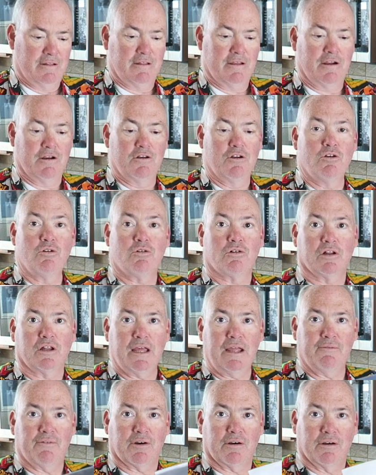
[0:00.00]
their new
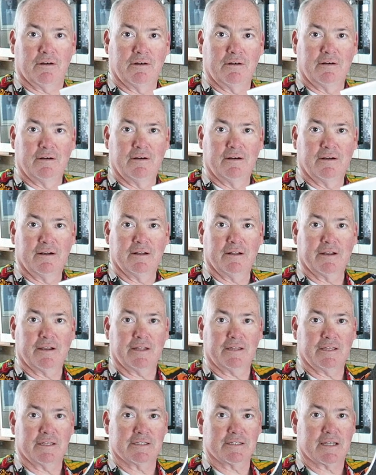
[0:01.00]
cleaver. Look
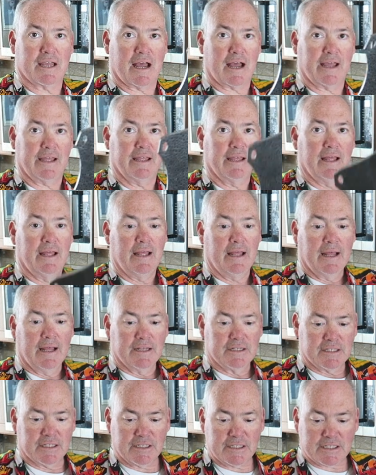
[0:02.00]
at this guy.
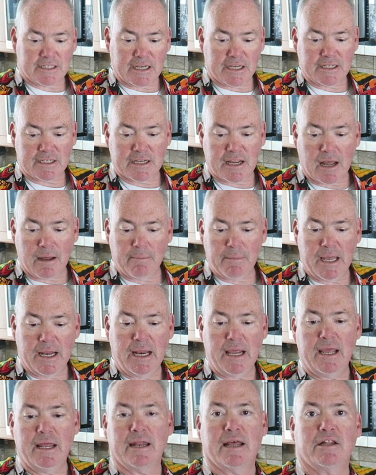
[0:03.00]
So this is
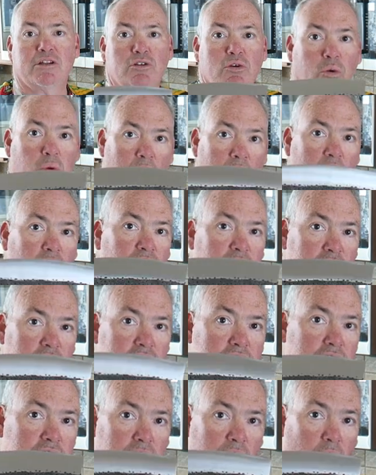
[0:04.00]
coming in at 12
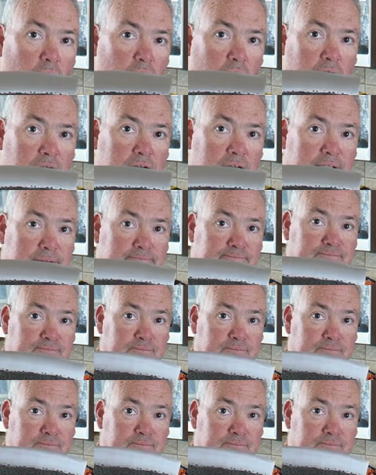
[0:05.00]
inches long.